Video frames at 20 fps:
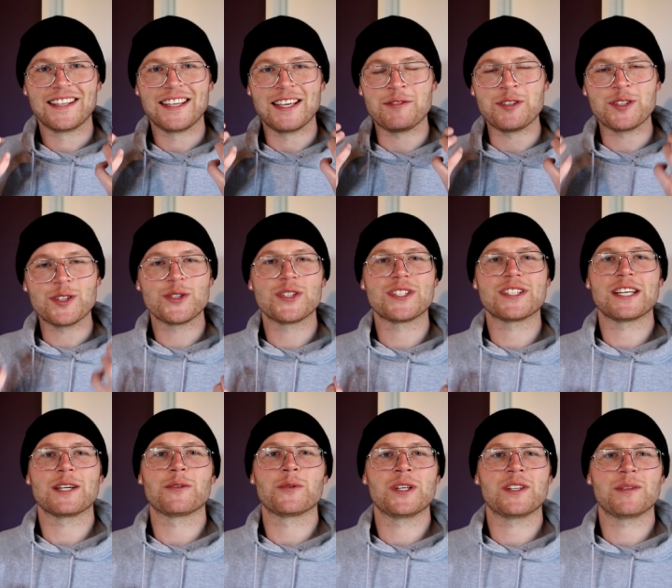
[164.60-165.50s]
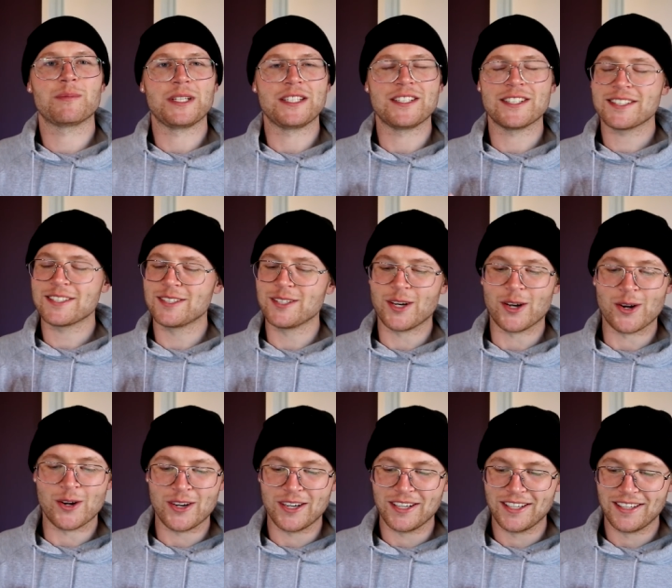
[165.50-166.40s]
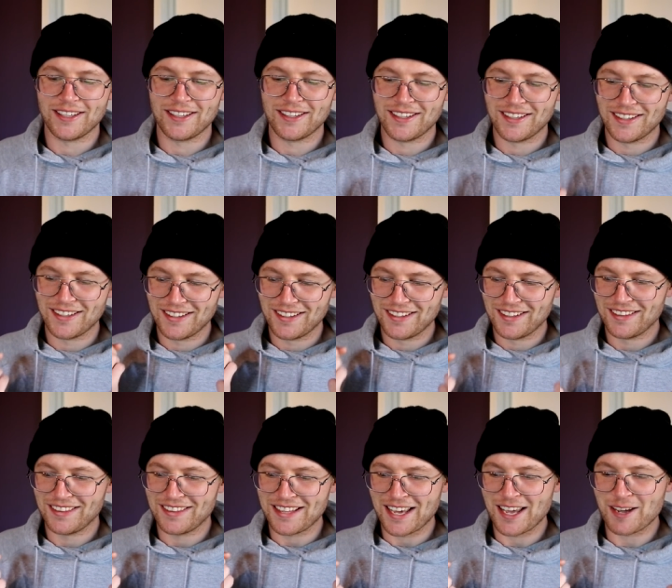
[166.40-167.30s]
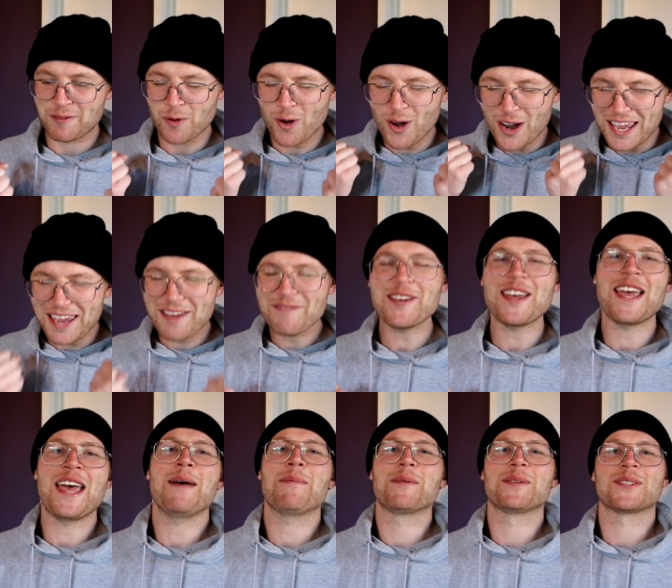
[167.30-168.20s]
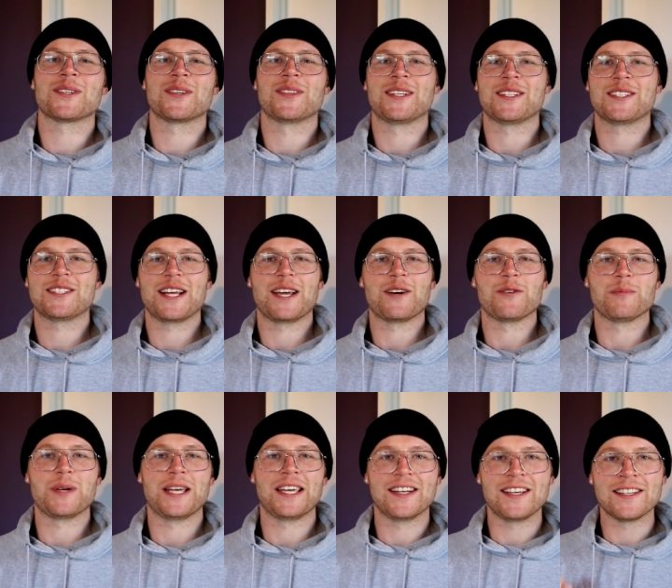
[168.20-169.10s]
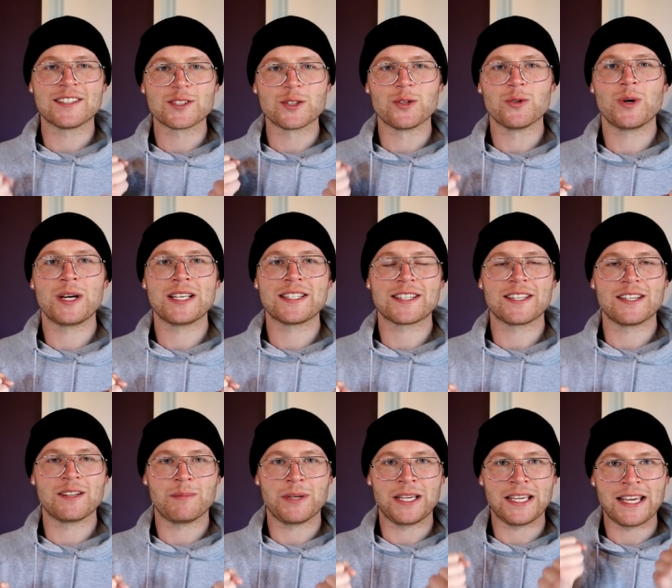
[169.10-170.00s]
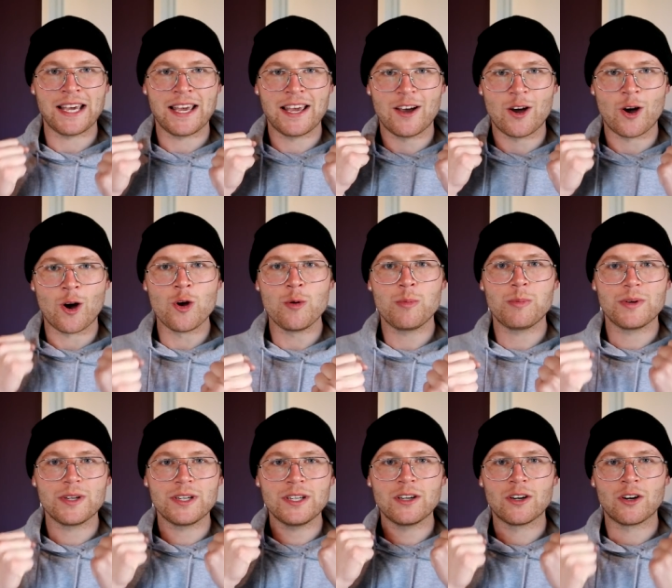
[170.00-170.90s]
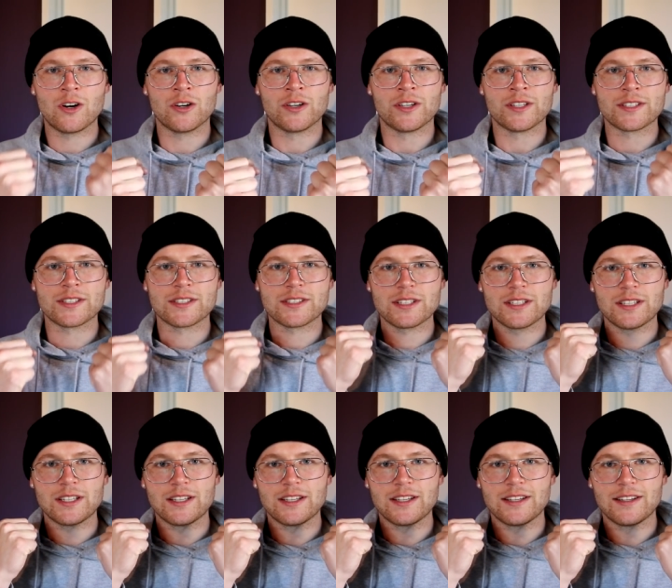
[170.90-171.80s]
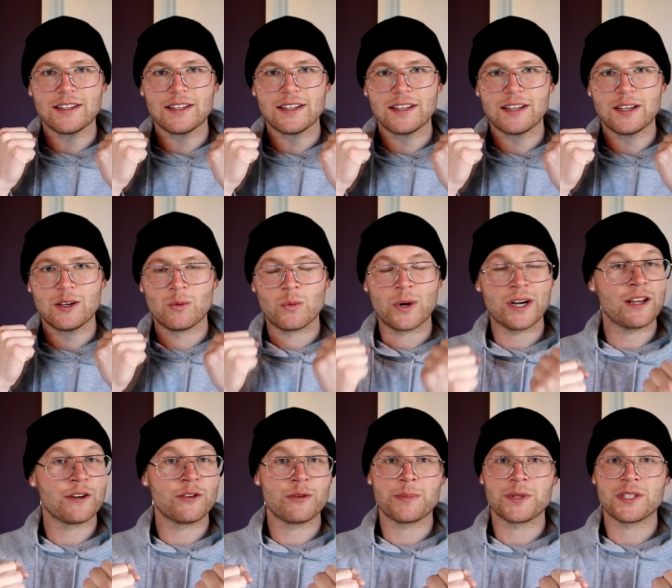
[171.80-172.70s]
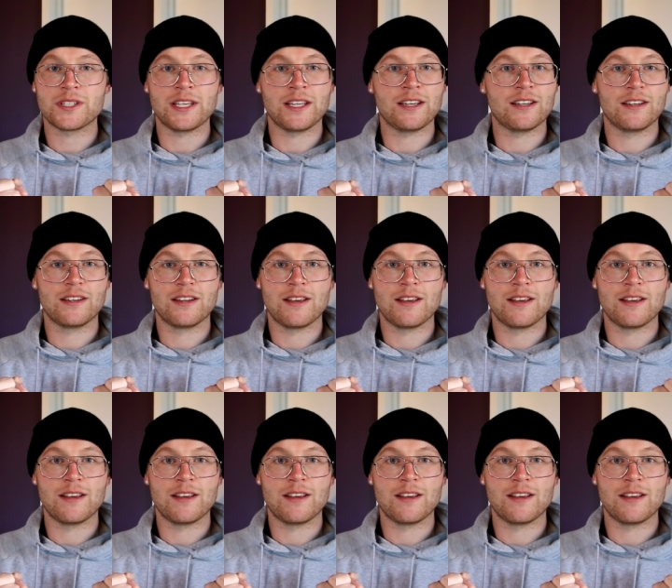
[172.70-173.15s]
if you do stick with me, just know that whatever happens on this channel, man, it's always gonna be open, honest, one hundred percent